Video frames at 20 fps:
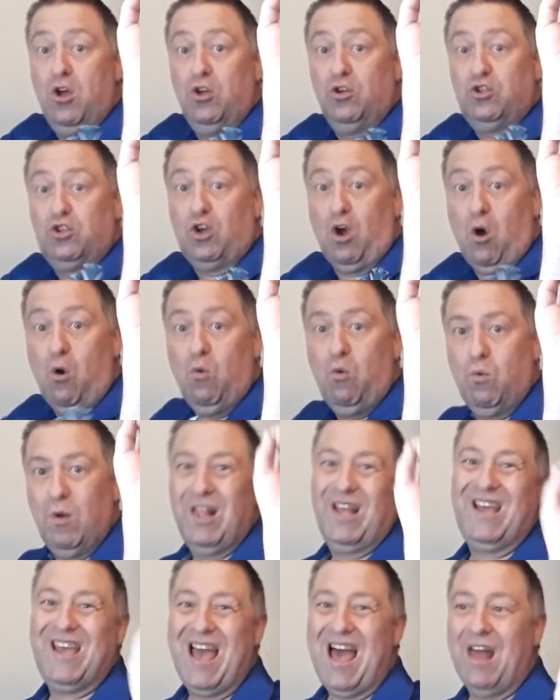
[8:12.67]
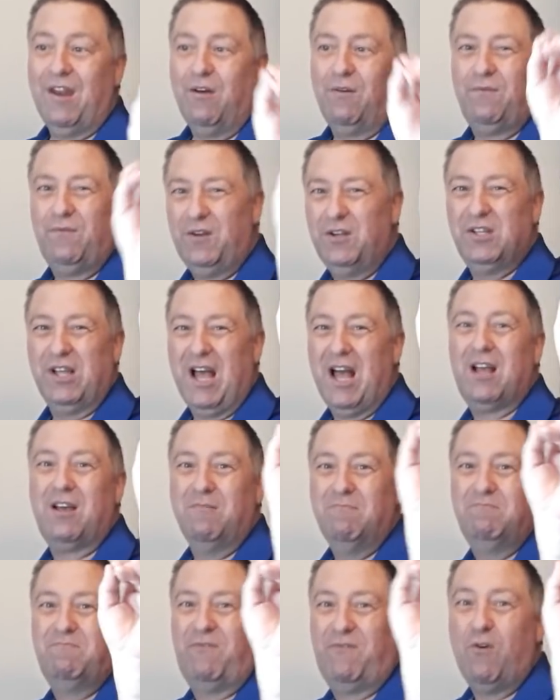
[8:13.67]
So, well, I can, obviously, I
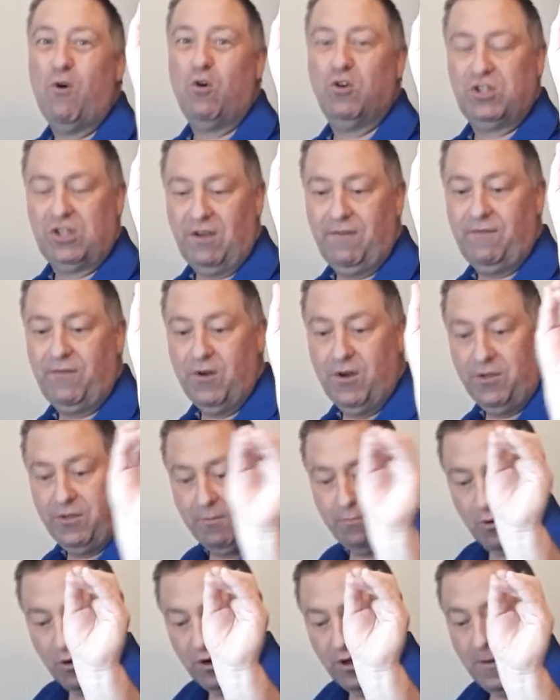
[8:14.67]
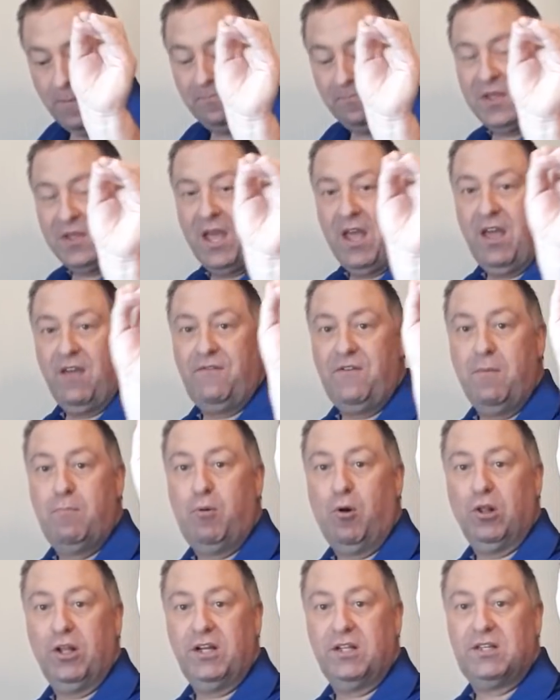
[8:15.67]
can force it further, but if you
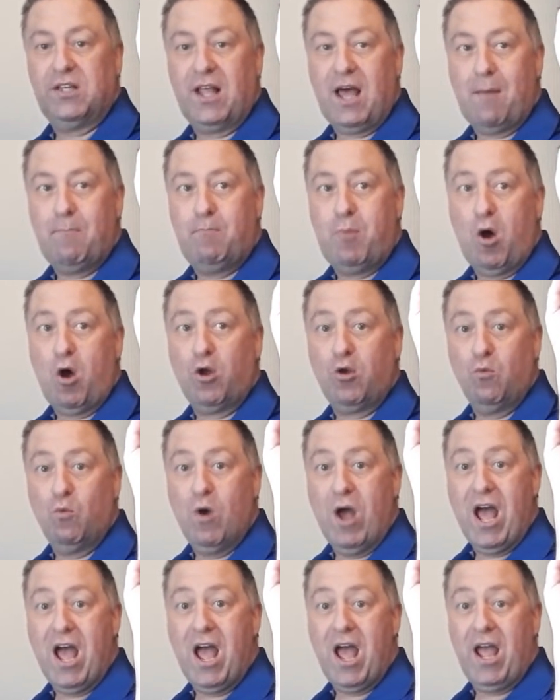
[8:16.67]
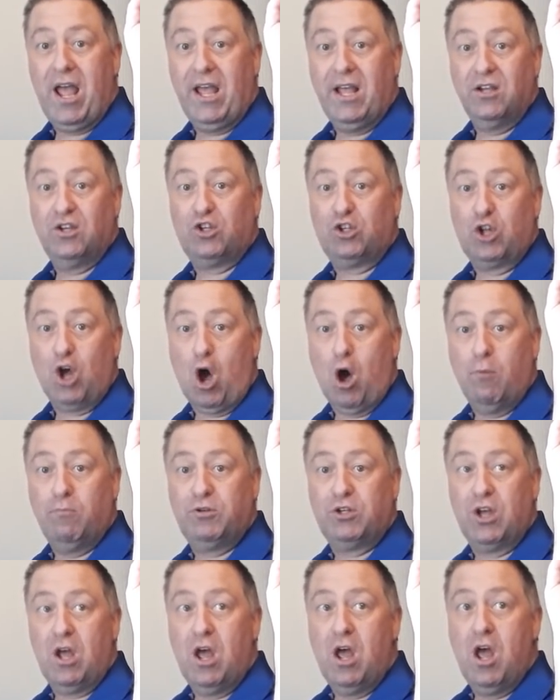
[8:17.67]
pull it to that point where it
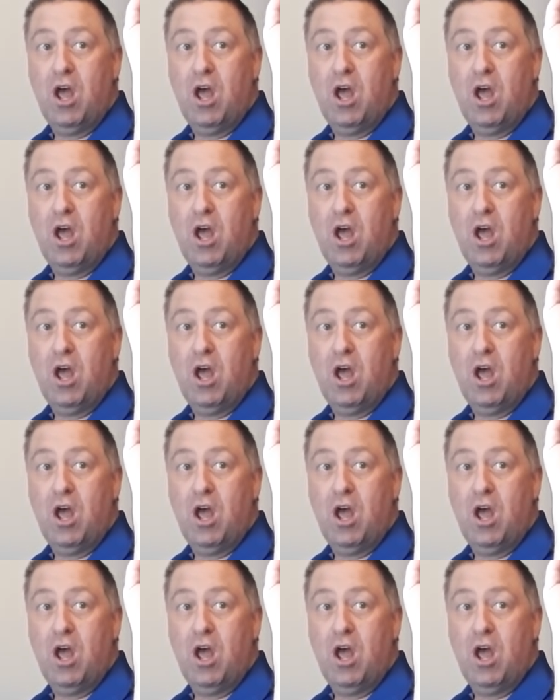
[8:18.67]
stops,